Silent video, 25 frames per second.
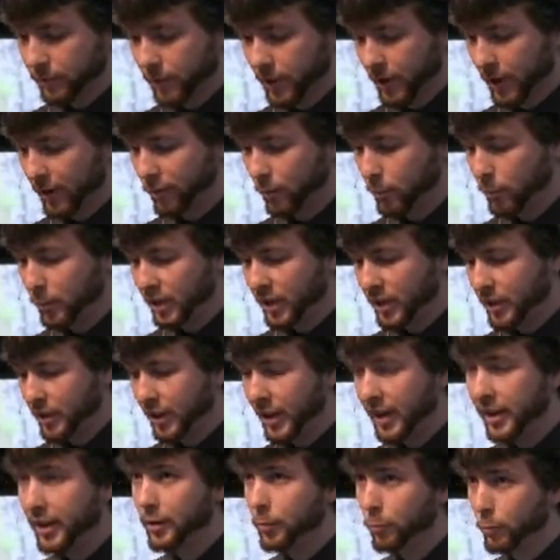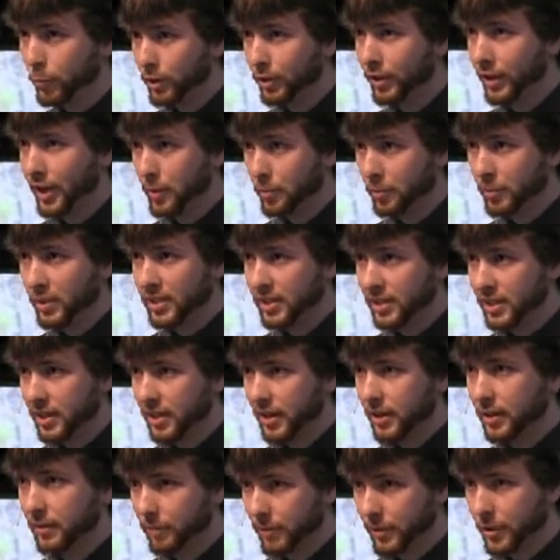if you haven't been there yet. It will get
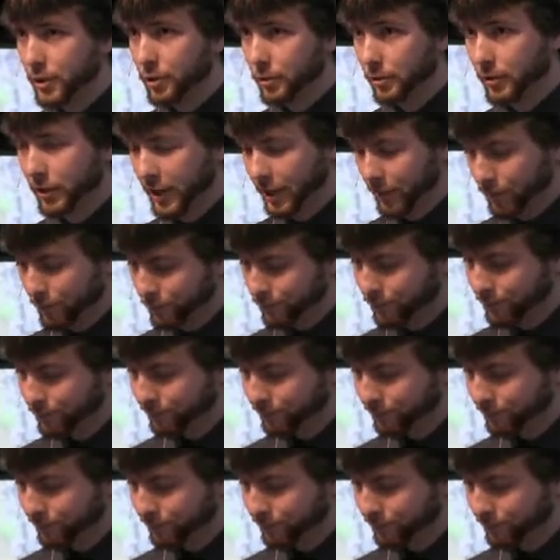busy eventually.